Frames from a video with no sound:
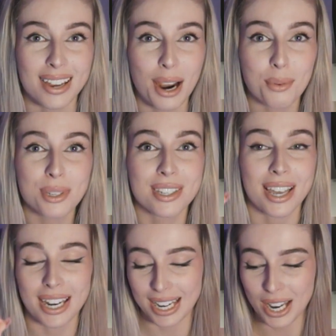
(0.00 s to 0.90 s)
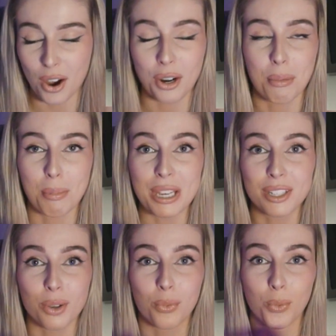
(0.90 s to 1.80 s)
I was setting it on a
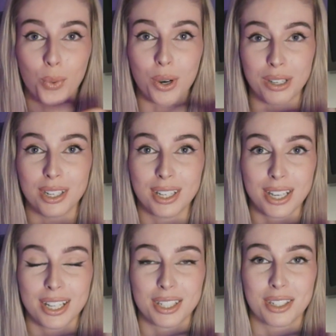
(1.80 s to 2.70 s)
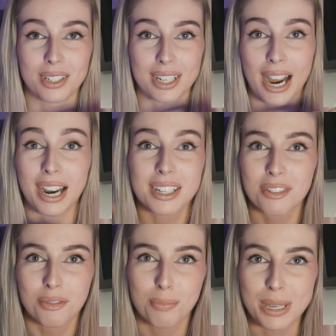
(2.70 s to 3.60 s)
piece of wood to kind
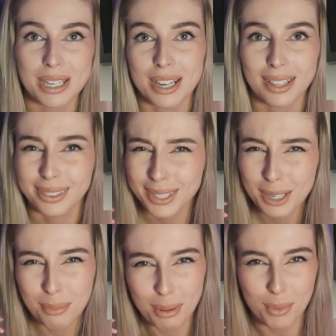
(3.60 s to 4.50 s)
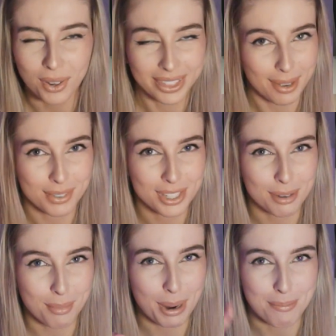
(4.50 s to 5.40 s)
of be a little bit more level to
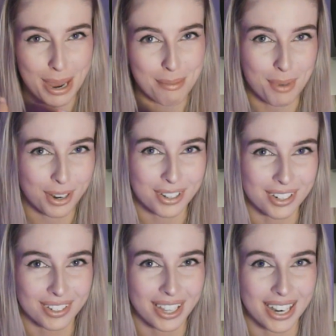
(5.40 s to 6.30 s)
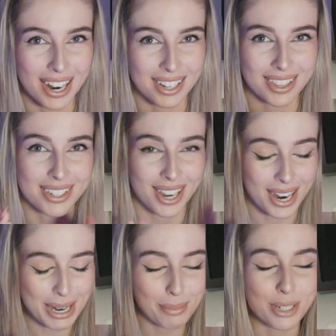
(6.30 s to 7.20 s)
my main monitor that I had at the
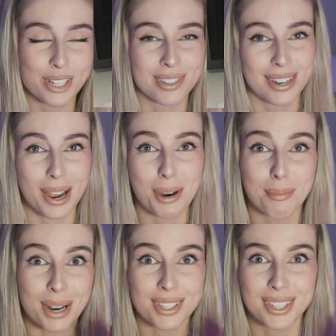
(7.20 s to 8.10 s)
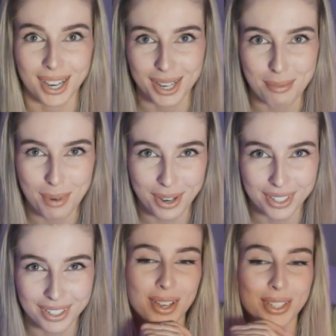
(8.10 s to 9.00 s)
time, which is now my second
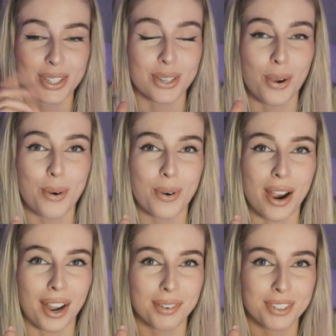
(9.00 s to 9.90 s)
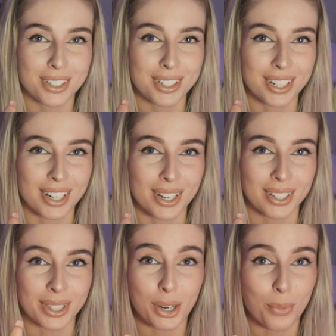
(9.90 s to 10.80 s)
monitor. So after a
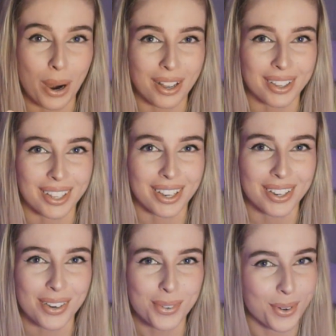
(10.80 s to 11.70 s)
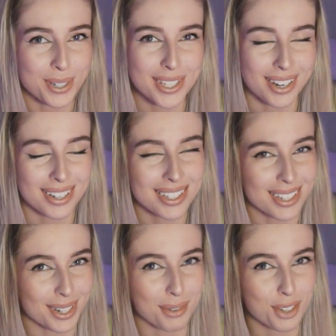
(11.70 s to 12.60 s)
little while, of course, I got
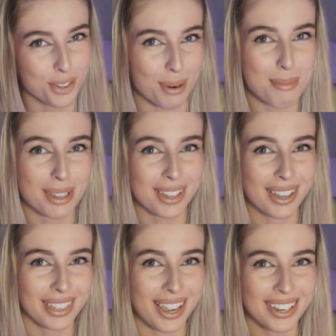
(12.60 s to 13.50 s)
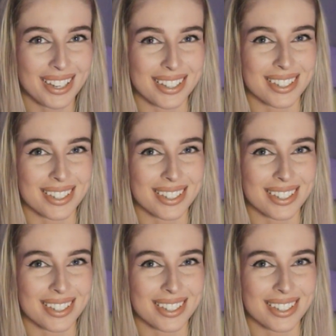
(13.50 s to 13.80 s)
sick of streaming like that and